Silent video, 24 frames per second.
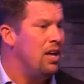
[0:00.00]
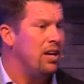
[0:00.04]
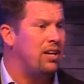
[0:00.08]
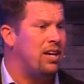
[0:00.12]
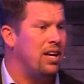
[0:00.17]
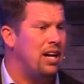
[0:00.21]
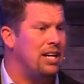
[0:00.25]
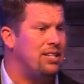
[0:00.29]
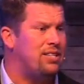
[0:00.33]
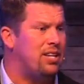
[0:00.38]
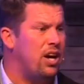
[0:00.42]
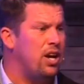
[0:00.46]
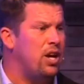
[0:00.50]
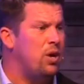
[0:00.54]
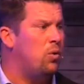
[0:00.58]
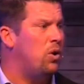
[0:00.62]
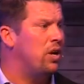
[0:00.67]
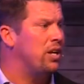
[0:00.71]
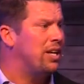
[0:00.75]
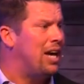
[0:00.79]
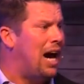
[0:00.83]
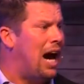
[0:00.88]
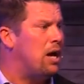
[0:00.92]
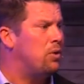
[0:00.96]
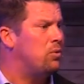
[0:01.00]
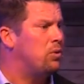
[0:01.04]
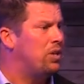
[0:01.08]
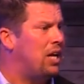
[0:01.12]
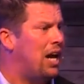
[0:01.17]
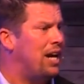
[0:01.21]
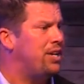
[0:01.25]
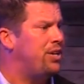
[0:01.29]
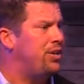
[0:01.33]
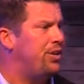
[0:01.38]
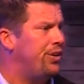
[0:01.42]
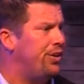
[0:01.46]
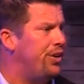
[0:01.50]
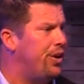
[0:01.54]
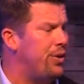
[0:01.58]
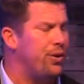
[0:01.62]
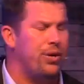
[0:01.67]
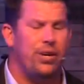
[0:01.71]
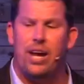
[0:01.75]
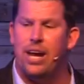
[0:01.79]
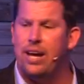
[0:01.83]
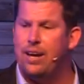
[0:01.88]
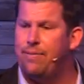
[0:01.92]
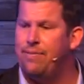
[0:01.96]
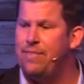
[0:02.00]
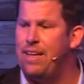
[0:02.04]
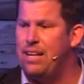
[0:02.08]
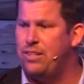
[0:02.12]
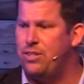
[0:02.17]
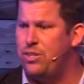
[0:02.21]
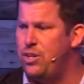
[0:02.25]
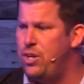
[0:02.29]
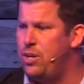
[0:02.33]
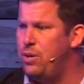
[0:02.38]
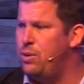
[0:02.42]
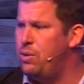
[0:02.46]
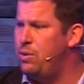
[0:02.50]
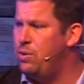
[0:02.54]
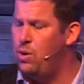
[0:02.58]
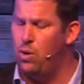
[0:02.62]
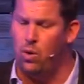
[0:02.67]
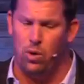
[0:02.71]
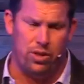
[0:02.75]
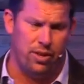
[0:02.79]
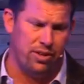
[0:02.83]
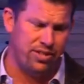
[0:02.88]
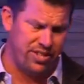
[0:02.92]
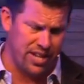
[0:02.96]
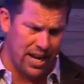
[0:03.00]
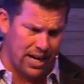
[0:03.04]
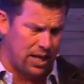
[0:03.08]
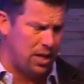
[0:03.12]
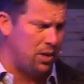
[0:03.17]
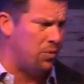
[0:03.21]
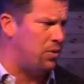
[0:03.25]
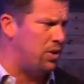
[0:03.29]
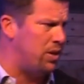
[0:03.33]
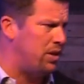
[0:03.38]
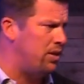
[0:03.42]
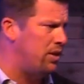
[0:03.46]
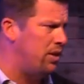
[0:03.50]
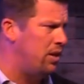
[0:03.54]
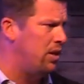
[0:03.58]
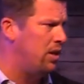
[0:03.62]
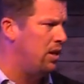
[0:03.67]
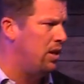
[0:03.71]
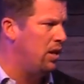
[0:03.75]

Can I tell you what God would like you to know today, if that's you, or the second one?